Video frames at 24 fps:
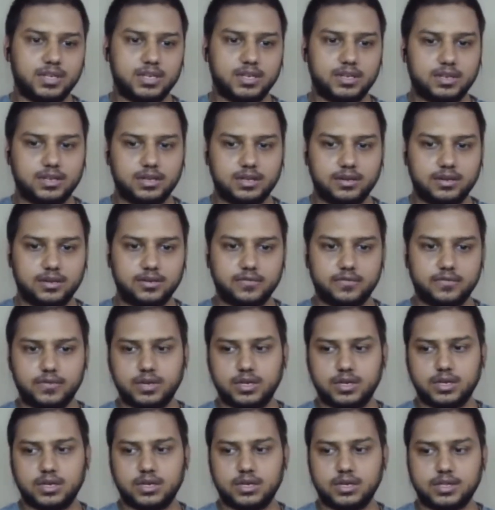me
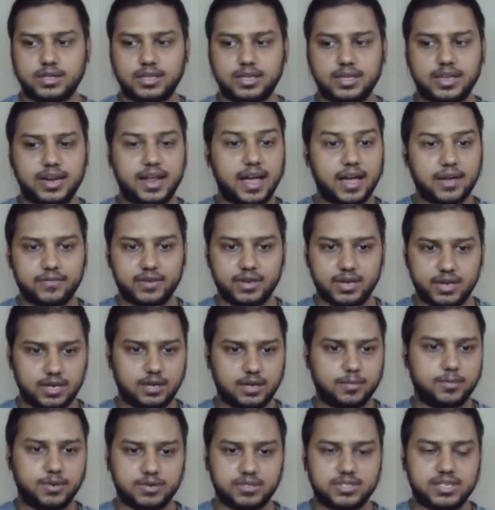where they're having
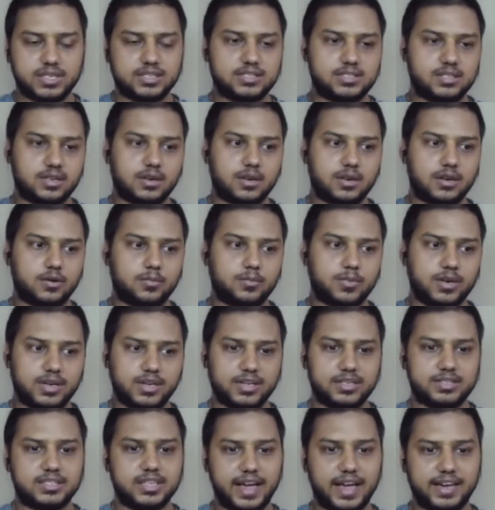aws as their cloud but
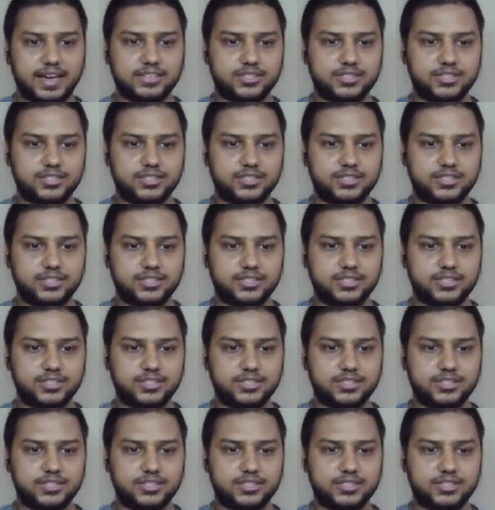yes